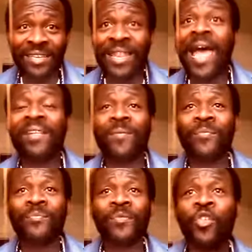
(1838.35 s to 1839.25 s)
that
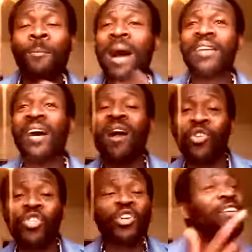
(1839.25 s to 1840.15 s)
no matter how
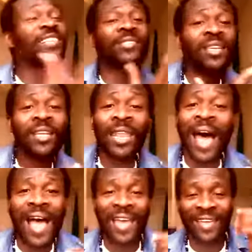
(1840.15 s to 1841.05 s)
you turn, it's still a
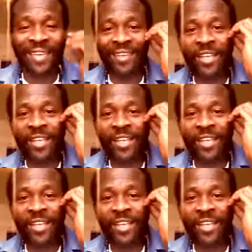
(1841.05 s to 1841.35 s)
lie.